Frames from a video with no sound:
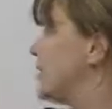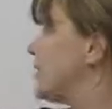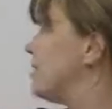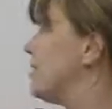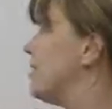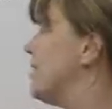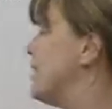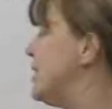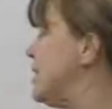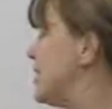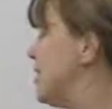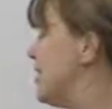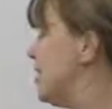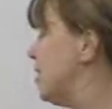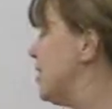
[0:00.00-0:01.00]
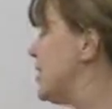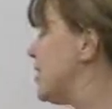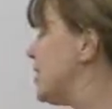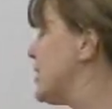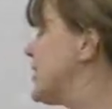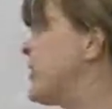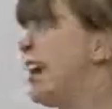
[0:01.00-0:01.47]
So this here
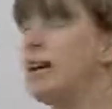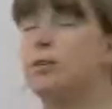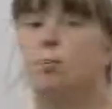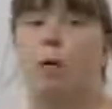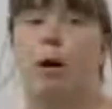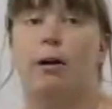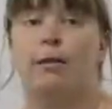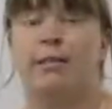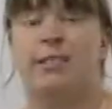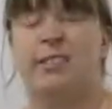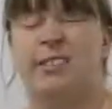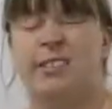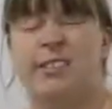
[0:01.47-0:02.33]
is a sidewalk.